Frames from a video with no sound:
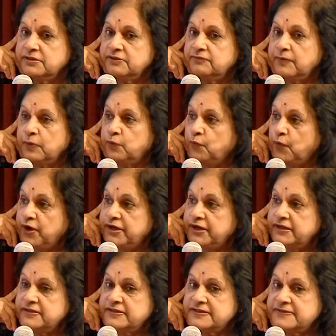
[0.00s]
in
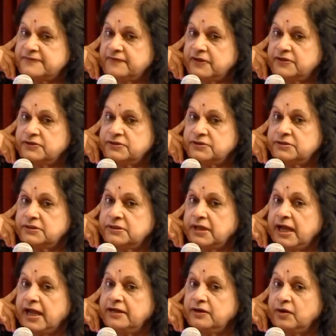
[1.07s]
voiding dysfunction
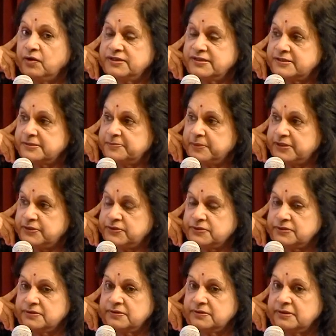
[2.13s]
and
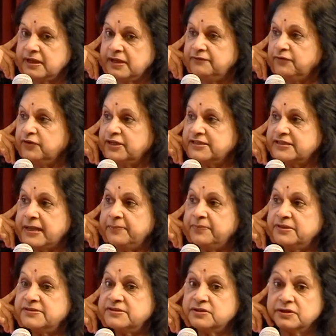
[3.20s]
constipation, and for
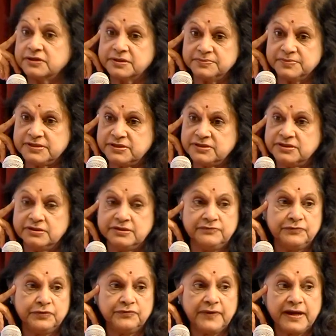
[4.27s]
example circumcision,
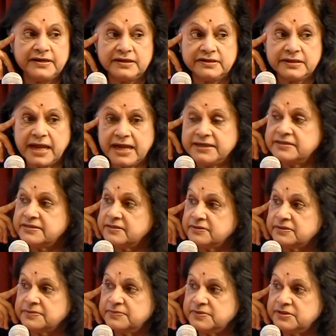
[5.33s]
if you find a tight
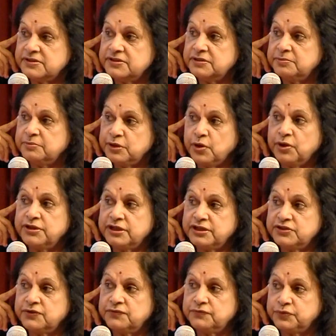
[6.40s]
circumcision beyond the
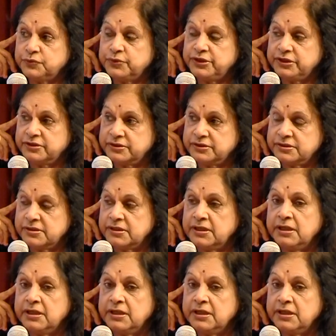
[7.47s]
age of 2 years,